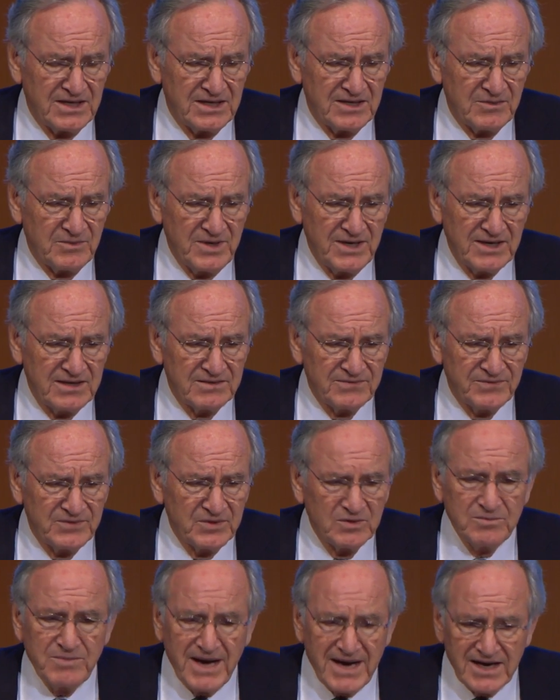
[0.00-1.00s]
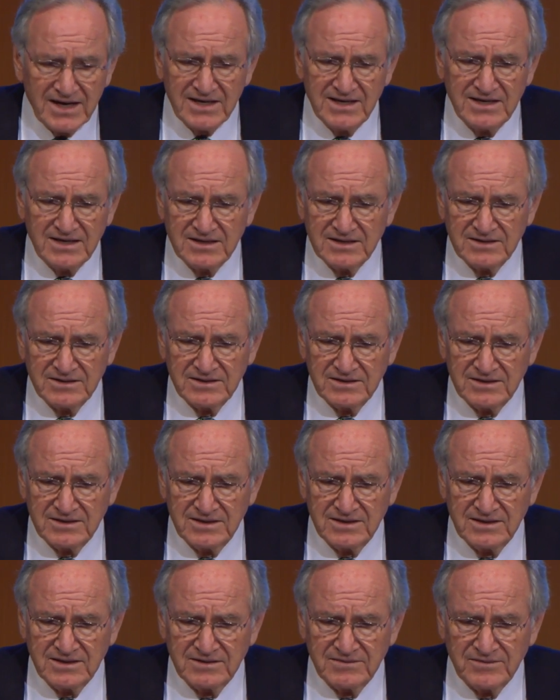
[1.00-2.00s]
We had the full backing
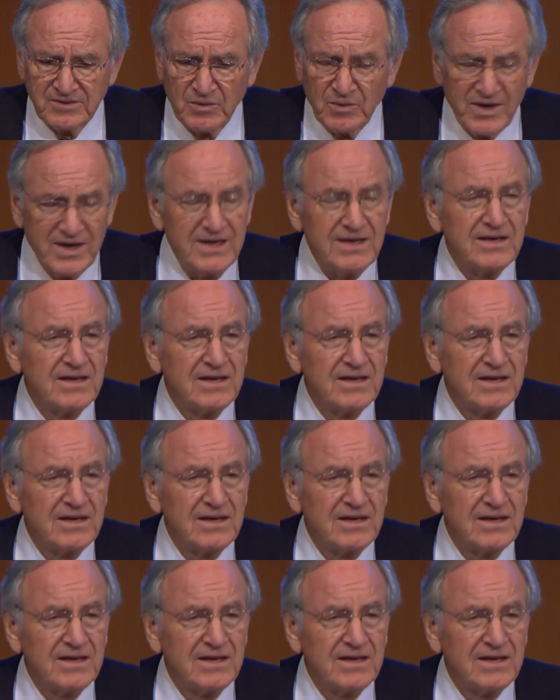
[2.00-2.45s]
of the White